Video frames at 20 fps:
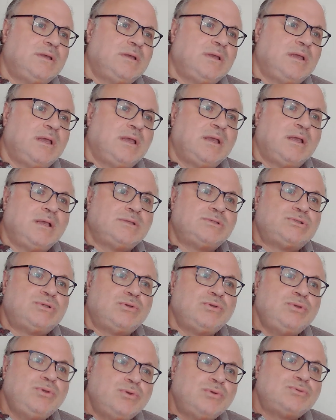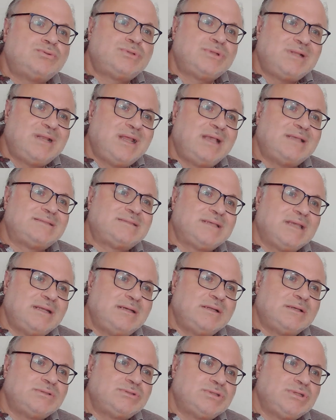So use less
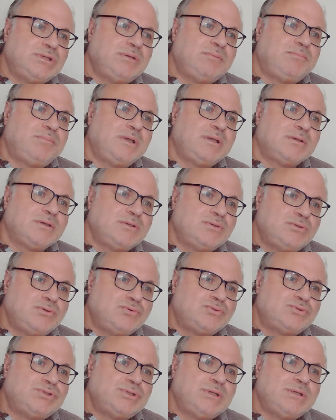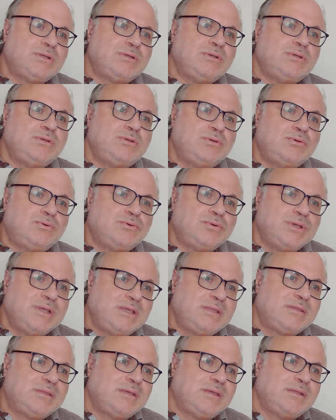energy by reducing your
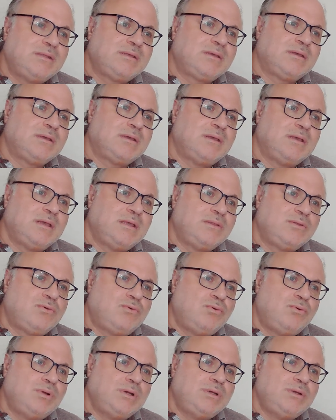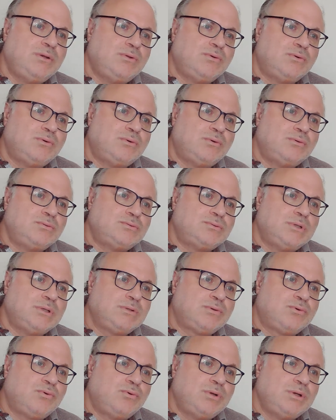heating and cooling
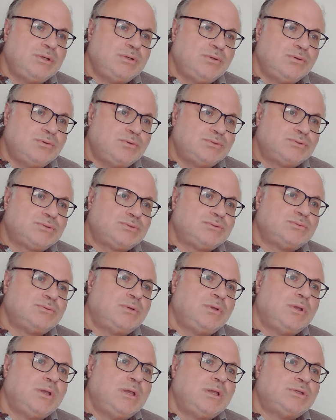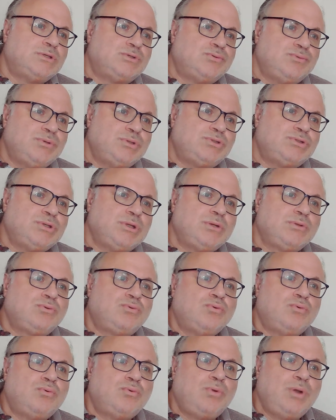use, switching
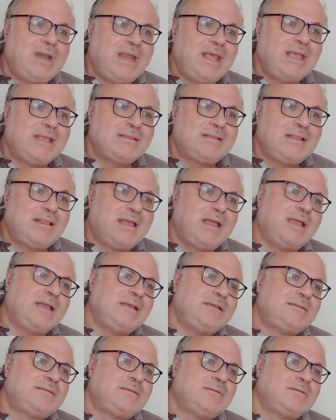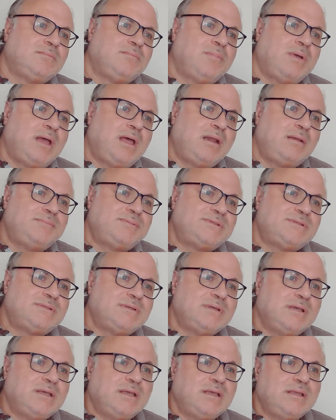to LED light bulbs
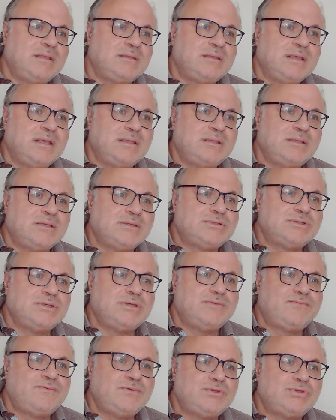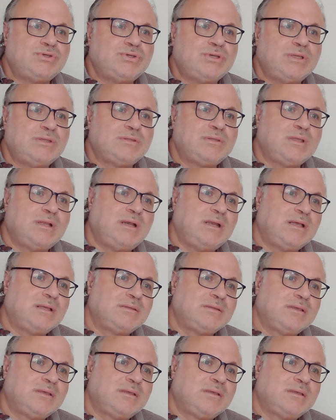and energy efficient
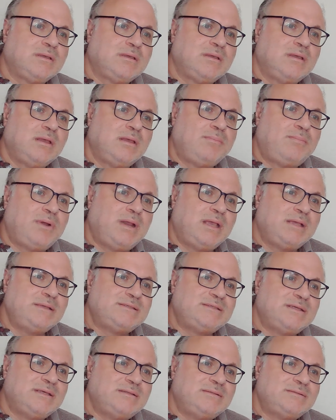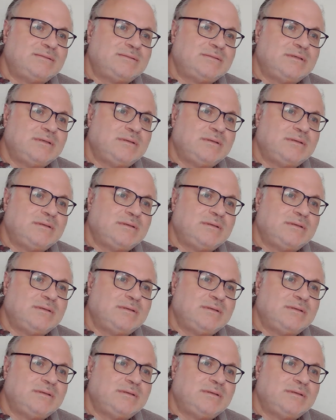electric appliances.